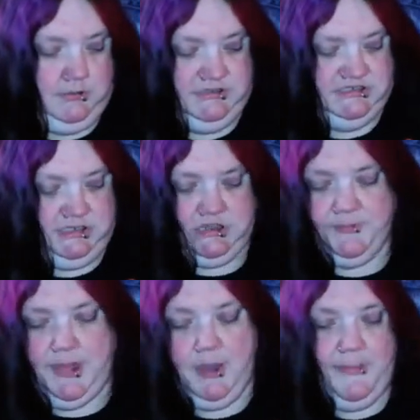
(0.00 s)
I uh, set the
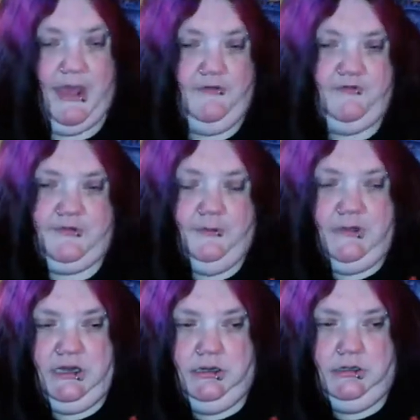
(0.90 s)
pop out for a
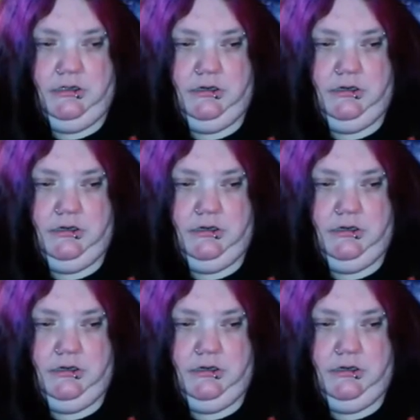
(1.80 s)
minute.